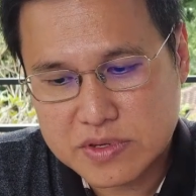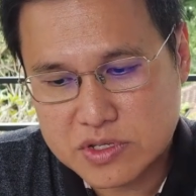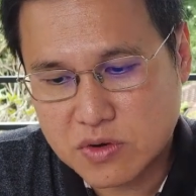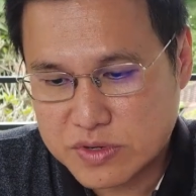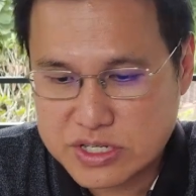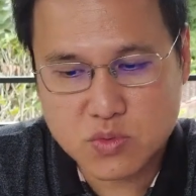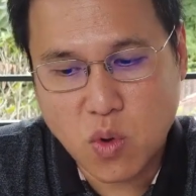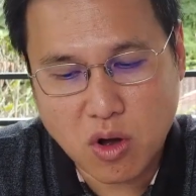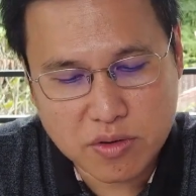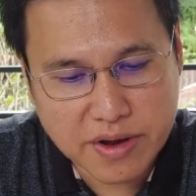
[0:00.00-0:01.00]
So we just
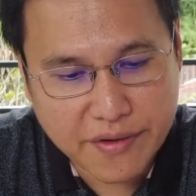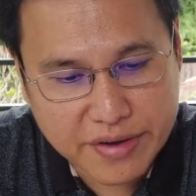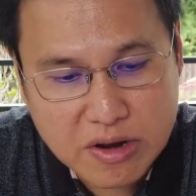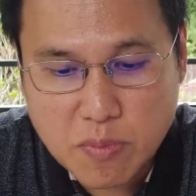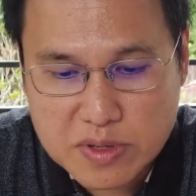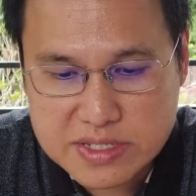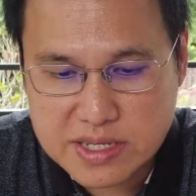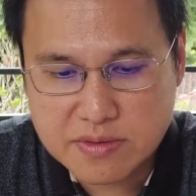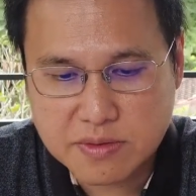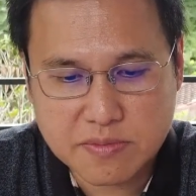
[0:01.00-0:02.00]
walk directly
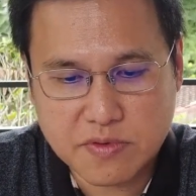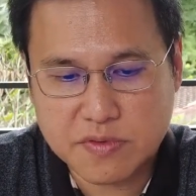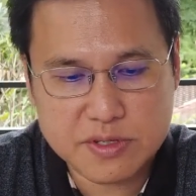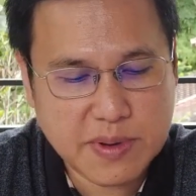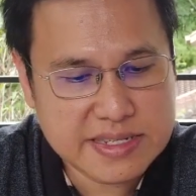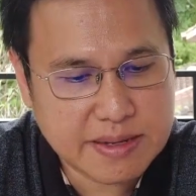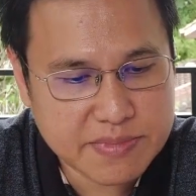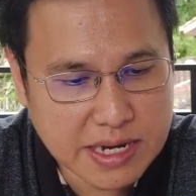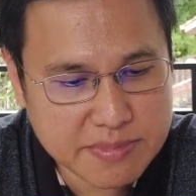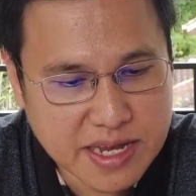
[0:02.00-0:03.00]
opposite. We will spend some
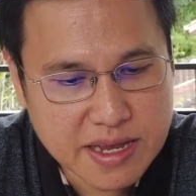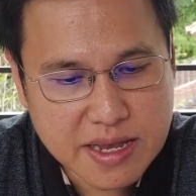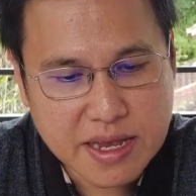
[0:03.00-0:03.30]
time there.